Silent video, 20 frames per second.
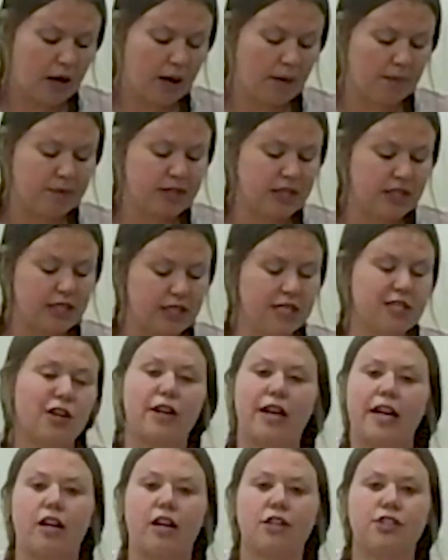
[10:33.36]
Since these are
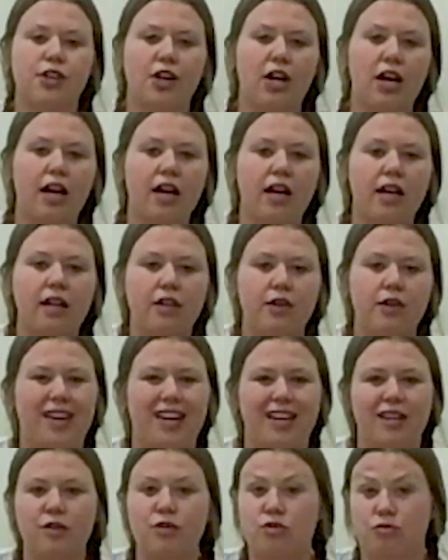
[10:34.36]
air dry, you
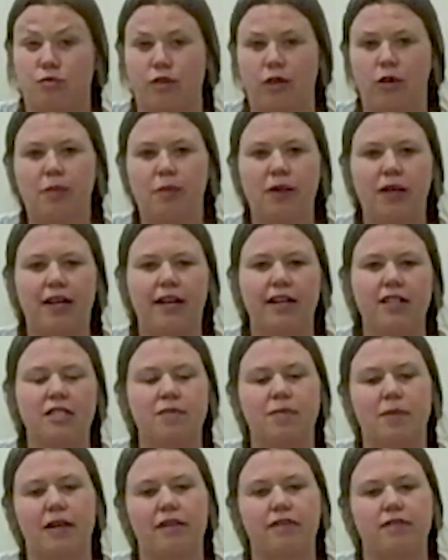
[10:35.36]
can't use real plants,
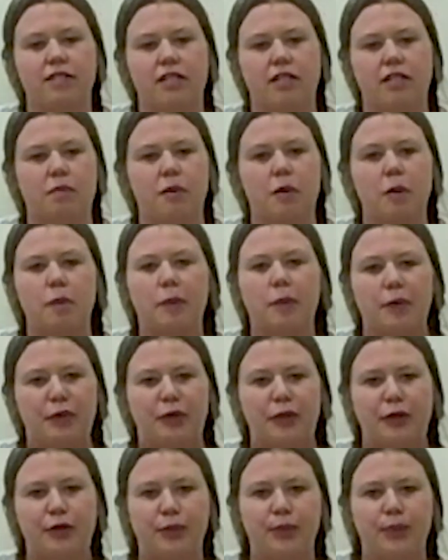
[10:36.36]
but I've seen people
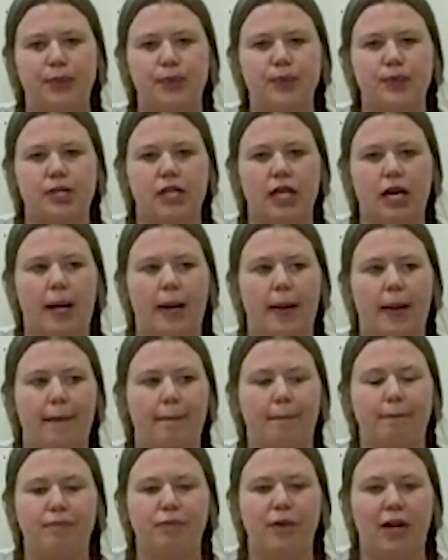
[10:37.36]
use
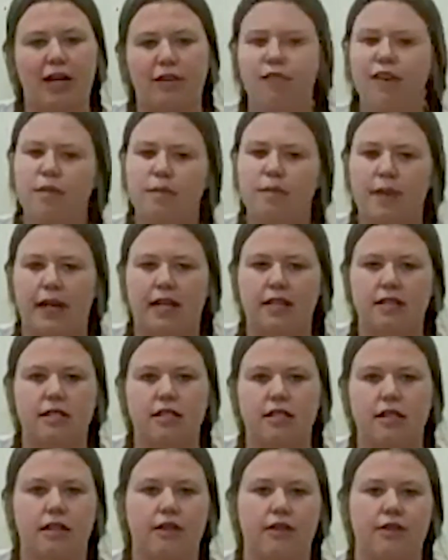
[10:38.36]
like fake plants
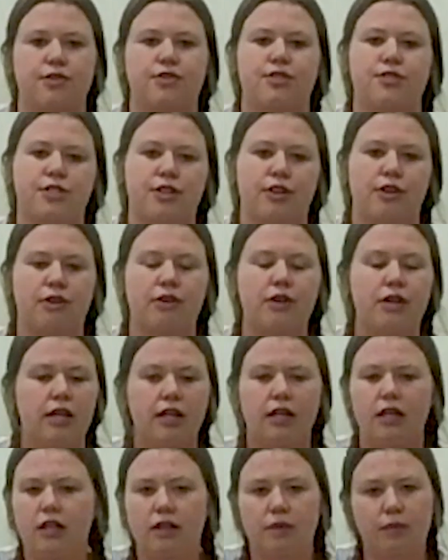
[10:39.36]
in there. So,
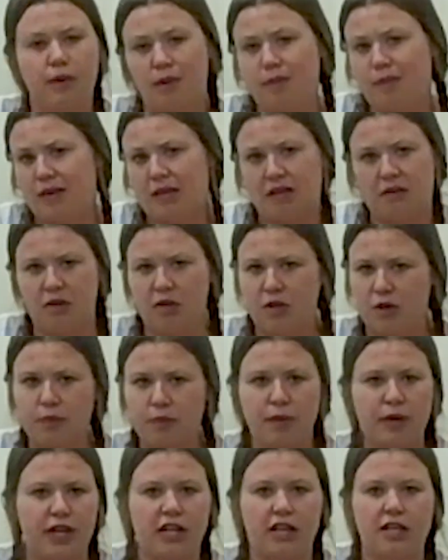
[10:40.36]
I mean, you could
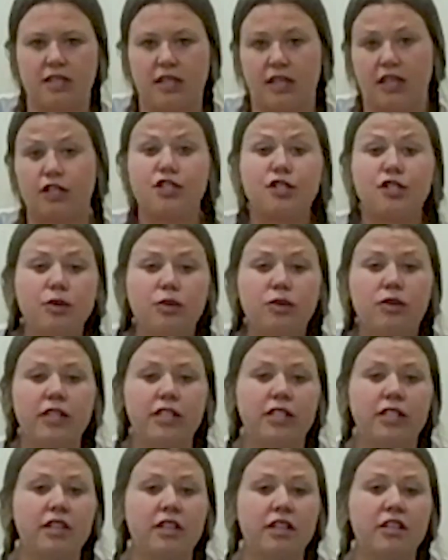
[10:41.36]
put it as like a jewelry
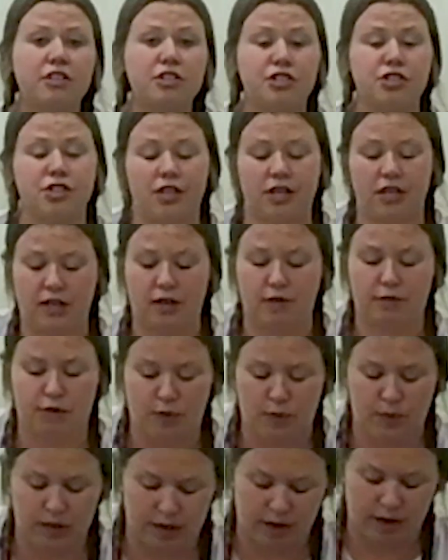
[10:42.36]
dish if you
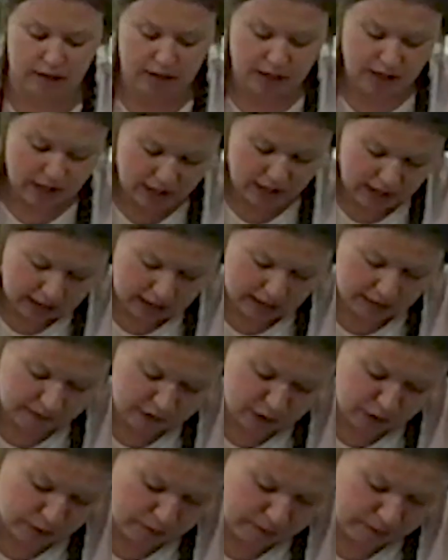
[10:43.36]
want to give it
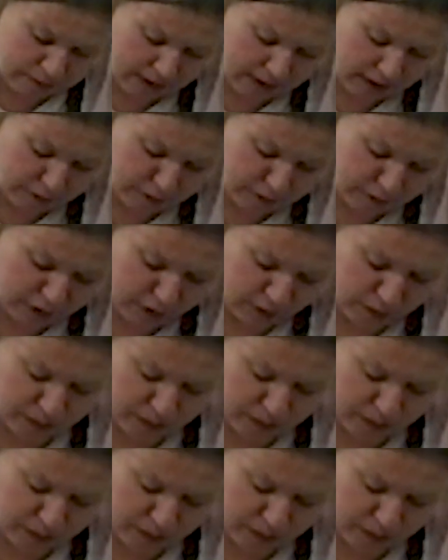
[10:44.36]
to a parent for a